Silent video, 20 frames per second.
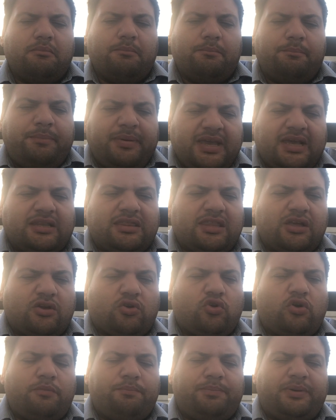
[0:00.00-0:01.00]
be at the
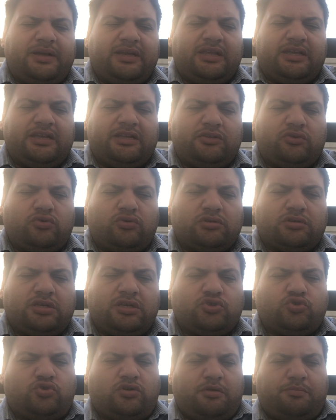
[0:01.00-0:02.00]
company
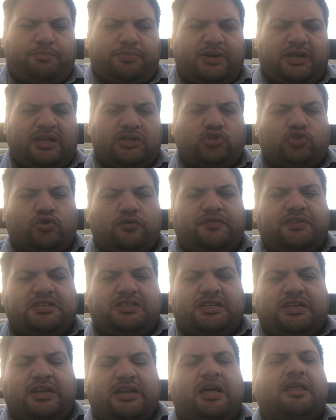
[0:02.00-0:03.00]
headquarters or a branch
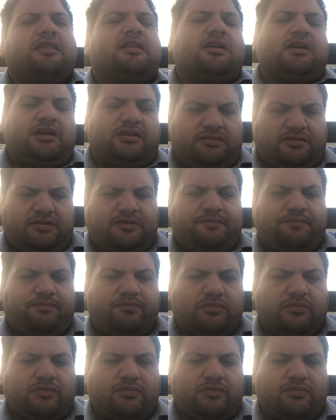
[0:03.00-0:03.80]
office in another country.